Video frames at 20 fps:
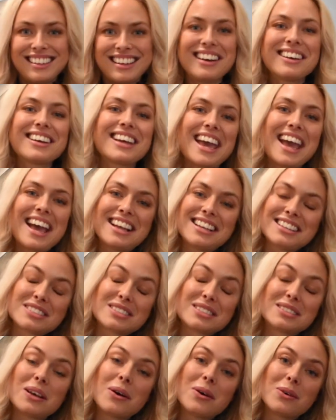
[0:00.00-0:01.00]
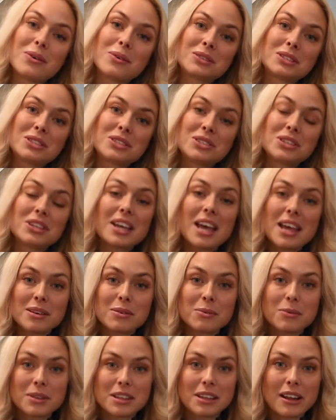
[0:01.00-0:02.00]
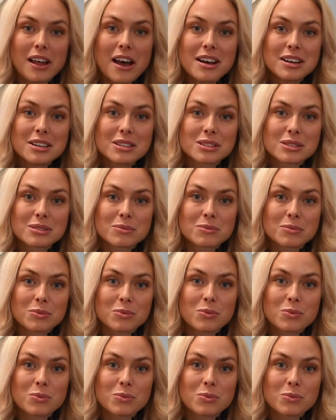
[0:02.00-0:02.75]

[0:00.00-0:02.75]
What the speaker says: Okay, so together with the lox,